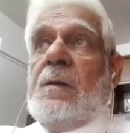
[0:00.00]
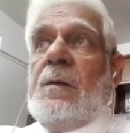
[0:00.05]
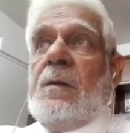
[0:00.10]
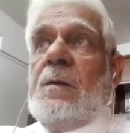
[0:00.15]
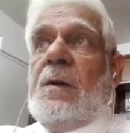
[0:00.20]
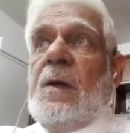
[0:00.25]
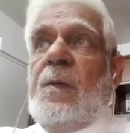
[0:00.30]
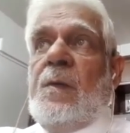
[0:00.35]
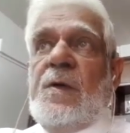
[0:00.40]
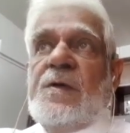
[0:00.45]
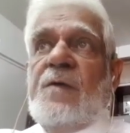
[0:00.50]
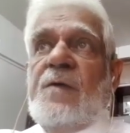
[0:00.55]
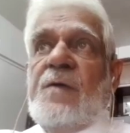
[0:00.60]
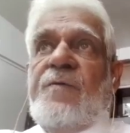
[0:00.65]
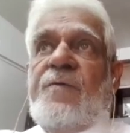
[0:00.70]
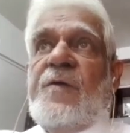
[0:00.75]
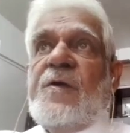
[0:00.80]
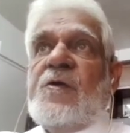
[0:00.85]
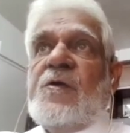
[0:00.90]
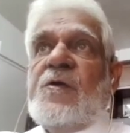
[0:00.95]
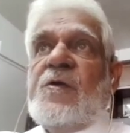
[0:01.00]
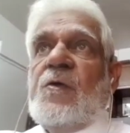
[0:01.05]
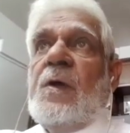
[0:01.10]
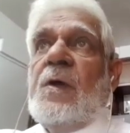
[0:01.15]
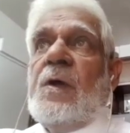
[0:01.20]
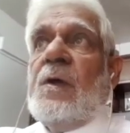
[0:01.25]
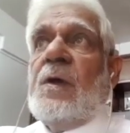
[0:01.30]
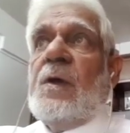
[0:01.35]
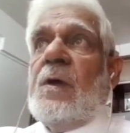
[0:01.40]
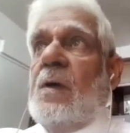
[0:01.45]
There was the
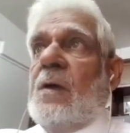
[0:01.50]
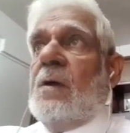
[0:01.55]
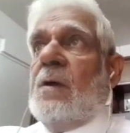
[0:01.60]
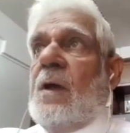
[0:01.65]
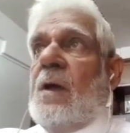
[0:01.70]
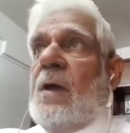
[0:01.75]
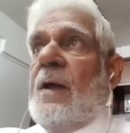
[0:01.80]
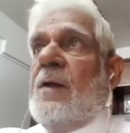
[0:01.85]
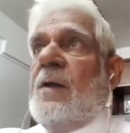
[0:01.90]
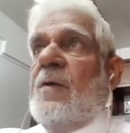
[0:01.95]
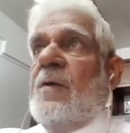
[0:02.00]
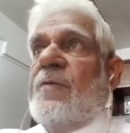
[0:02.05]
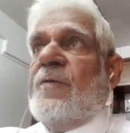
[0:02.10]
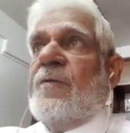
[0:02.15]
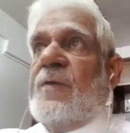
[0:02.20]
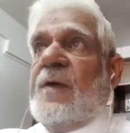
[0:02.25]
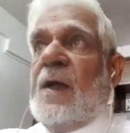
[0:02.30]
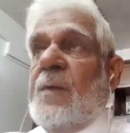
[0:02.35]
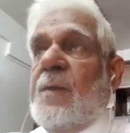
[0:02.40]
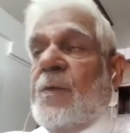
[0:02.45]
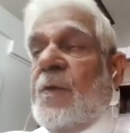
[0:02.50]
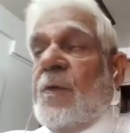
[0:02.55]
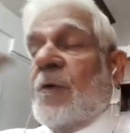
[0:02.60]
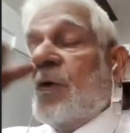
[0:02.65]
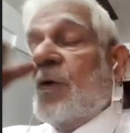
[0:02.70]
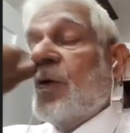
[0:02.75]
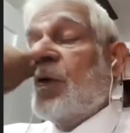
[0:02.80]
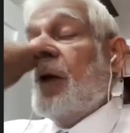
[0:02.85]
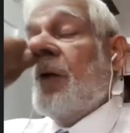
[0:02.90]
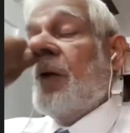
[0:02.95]
fistula kind of thing
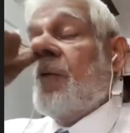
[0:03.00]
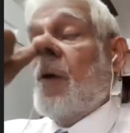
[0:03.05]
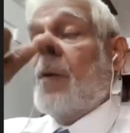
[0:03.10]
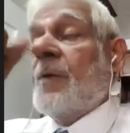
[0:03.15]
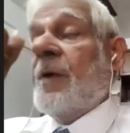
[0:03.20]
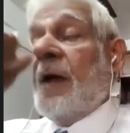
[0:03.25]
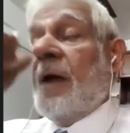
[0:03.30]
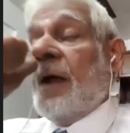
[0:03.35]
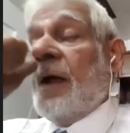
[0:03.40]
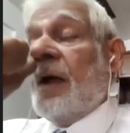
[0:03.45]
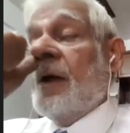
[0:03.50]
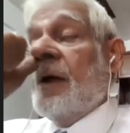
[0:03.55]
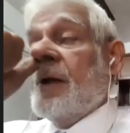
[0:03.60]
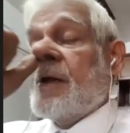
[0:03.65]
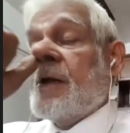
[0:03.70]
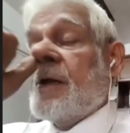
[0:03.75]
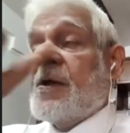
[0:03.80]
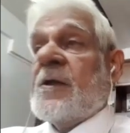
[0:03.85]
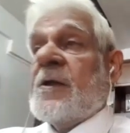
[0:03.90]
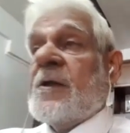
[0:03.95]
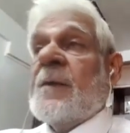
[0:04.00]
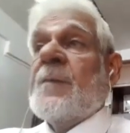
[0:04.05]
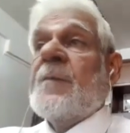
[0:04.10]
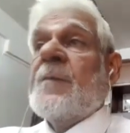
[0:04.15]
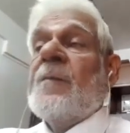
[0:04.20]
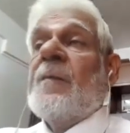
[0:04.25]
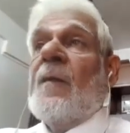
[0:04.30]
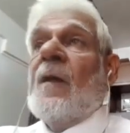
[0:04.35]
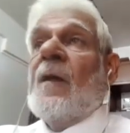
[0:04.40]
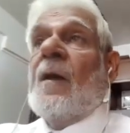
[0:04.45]
protruding from the anus
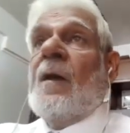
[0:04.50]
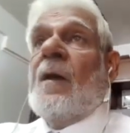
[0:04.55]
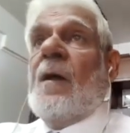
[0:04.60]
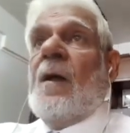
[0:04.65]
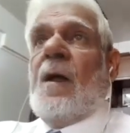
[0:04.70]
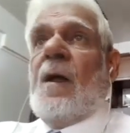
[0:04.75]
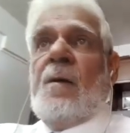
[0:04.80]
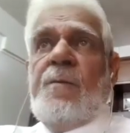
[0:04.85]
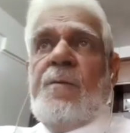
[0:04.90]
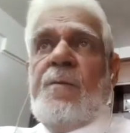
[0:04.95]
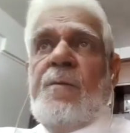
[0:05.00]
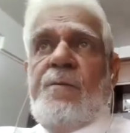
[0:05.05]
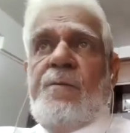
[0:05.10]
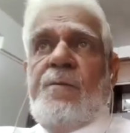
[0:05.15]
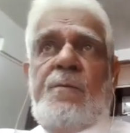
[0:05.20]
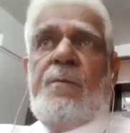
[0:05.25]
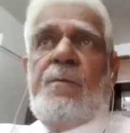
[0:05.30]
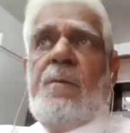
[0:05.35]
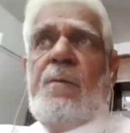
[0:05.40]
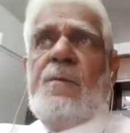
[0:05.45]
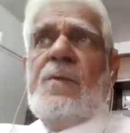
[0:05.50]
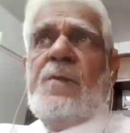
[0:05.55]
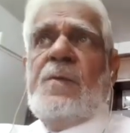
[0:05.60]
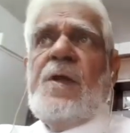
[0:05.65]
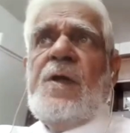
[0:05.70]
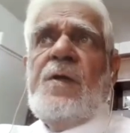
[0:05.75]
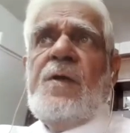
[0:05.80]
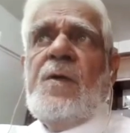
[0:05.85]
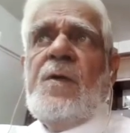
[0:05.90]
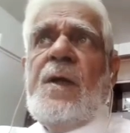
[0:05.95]
and
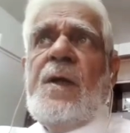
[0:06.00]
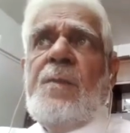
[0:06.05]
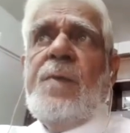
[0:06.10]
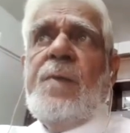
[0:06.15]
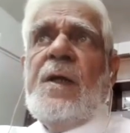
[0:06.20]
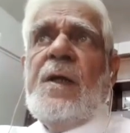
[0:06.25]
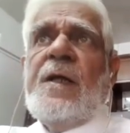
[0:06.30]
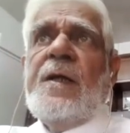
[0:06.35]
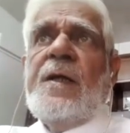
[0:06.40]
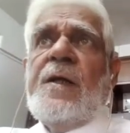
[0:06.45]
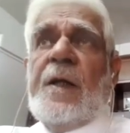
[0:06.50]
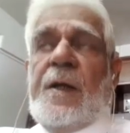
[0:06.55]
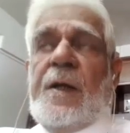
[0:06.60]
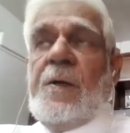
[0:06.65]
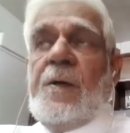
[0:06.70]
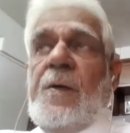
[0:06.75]
generally bleeding.